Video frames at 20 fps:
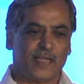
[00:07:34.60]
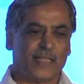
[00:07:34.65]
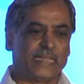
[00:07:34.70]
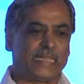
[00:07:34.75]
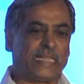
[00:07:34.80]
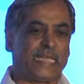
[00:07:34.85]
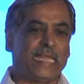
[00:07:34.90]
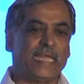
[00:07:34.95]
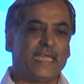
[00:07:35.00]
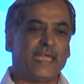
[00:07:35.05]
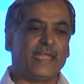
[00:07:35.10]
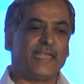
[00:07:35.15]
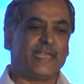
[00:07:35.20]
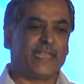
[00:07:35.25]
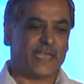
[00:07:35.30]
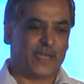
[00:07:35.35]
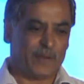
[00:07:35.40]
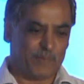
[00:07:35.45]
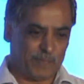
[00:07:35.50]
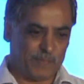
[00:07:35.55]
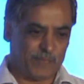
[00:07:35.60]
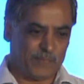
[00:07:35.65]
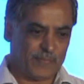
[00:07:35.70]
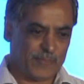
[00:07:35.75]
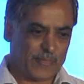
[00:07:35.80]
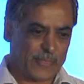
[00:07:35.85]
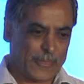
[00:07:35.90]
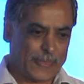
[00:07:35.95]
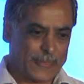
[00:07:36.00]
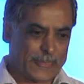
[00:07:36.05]
3 ATM,
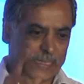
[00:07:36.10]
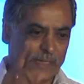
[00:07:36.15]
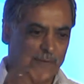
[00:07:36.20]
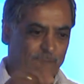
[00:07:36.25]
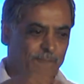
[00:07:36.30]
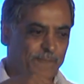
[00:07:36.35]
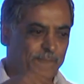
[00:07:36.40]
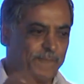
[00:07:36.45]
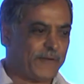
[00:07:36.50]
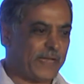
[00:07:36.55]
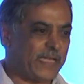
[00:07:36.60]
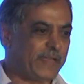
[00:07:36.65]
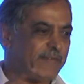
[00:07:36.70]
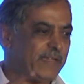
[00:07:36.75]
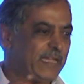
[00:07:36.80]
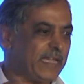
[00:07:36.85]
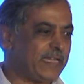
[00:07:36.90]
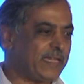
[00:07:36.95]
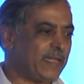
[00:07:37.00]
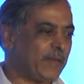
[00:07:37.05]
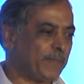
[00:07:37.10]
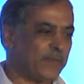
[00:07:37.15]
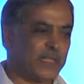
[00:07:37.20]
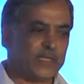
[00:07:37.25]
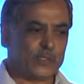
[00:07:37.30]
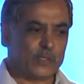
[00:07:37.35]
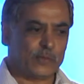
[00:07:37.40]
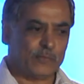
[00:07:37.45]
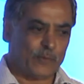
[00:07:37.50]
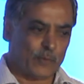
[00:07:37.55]
5 ATM, there is
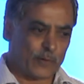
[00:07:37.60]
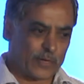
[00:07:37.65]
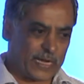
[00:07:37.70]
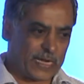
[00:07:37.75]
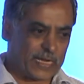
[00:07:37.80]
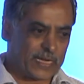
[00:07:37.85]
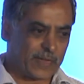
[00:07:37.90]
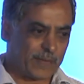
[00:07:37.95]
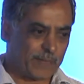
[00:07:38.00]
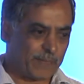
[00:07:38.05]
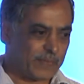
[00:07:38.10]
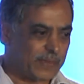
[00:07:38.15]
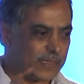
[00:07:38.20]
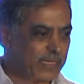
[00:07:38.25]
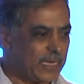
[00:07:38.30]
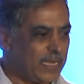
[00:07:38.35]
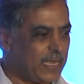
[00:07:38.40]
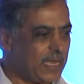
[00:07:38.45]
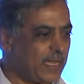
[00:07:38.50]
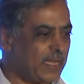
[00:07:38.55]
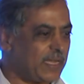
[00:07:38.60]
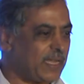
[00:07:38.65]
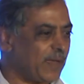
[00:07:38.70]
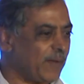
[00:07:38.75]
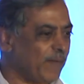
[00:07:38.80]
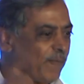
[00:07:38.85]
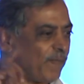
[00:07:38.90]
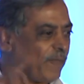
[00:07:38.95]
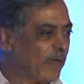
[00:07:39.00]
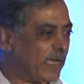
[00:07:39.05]
no 4 ATM, 3
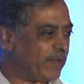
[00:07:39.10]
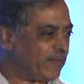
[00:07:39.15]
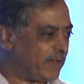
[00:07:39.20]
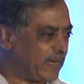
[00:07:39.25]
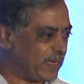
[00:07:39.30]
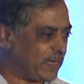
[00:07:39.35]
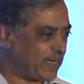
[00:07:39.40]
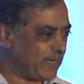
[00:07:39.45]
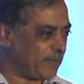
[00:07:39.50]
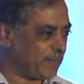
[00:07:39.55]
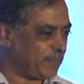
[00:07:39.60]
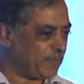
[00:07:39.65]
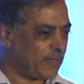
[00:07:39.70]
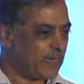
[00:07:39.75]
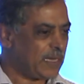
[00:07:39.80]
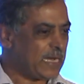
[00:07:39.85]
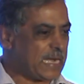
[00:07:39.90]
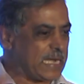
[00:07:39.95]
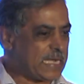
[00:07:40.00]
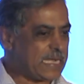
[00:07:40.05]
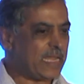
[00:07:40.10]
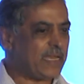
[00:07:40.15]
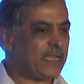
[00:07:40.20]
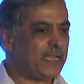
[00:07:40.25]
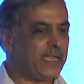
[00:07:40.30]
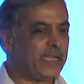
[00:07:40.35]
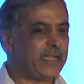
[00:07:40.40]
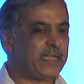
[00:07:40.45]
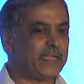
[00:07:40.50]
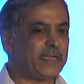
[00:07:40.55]
ATM, 5 ATM, 10
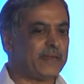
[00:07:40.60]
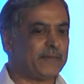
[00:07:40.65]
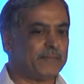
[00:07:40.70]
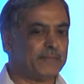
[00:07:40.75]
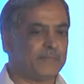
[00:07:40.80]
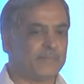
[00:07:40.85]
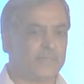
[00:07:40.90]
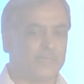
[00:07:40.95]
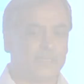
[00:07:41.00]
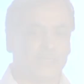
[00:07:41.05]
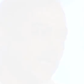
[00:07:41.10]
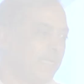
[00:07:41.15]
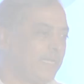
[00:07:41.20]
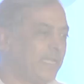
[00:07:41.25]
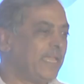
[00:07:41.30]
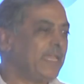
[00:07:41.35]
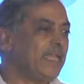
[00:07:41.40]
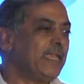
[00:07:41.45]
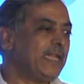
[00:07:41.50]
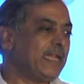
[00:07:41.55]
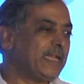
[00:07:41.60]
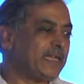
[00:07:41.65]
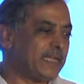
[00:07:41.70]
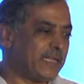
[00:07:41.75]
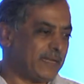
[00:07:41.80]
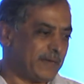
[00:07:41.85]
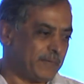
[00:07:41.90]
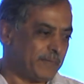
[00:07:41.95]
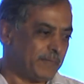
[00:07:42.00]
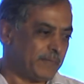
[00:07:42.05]
ATM, 10
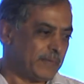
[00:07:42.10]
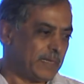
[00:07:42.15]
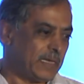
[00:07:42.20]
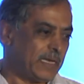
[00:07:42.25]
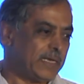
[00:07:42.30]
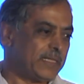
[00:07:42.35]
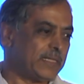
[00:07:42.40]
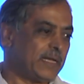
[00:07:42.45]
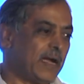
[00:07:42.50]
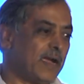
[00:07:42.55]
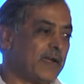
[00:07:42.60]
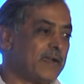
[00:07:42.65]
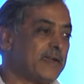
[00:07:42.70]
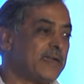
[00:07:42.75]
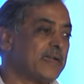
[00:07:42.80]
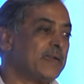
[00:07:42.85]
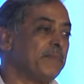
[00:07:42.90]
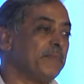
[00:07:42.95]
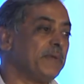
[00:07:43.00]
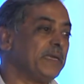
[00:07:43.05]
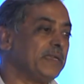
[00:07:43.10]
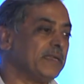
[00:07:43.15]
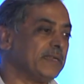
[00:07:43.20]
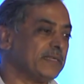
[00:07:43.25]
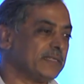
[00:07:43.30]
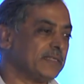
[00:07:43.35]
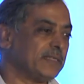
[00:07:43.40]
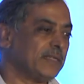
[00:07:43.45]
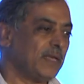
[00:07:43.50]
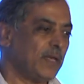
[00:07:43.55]
ATM is 100
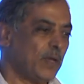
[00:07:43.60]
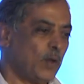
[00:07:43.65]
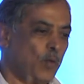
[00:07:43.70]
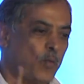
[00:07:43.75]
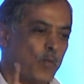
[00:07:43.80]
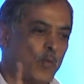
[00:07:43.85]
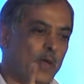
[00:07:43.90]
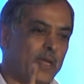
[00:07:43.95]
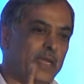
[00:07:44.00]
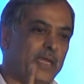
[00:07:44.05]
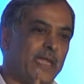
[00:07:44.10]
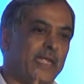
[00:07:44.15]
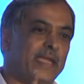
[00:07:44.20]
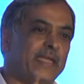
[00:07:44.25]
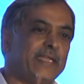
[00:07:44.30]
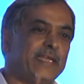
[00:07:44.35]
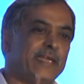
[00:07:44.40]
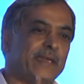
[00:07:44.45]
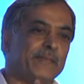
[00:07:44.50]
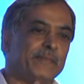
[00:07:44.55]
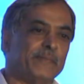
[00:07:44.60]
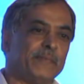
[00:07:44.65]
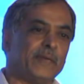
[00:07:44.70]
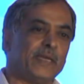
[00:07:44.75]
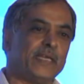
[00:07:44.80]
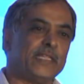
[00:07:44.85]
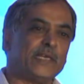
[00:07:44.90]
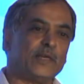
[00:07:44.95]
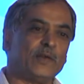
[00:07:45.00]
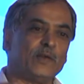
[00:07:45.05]
meters. 1 ATM
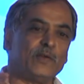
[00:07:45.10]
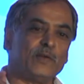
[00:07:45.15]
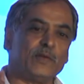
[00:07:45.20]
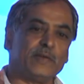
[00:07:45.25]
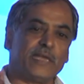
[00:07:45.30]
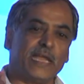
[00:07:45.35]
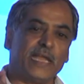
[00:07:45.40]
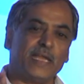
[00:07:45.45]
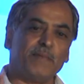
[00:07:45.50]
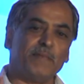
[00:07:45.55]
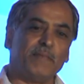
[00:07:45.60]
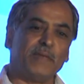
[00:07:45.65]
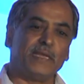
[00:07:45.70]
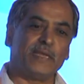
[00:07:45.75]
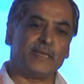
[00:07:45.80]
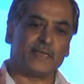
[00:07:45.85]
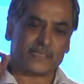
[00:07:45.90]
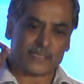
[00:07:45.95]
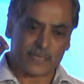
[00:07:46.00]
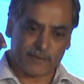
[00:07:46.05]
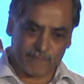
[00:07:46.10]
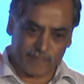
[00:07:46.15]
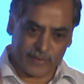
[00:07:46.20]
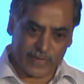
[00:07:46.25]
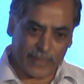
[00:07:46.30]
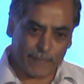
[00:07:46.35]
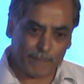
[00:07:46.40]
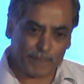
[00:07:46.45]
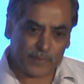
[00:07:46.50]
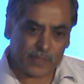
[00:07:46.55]
is equal to 10 meters of
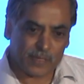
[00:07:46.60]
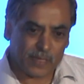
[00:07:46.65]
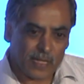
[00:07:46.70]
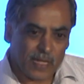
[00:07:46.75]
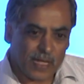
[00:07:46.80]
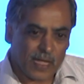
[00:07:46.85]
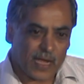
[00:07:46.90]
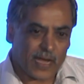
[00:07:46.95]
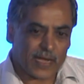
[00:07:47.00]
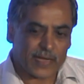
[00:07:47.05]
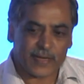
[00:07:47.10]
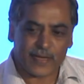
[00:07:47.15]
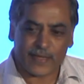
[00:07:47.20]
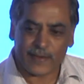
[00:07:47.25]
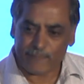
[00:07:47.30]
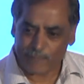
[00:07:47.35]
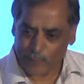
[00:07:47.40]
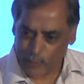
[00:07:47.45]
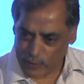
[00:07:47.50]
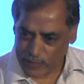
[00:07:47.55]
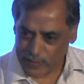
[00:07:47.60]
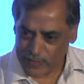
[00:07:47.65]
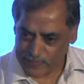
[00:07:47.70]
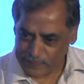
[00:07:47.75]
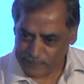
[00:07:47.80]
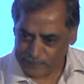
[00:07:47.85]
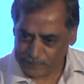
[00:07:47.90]
depth under water.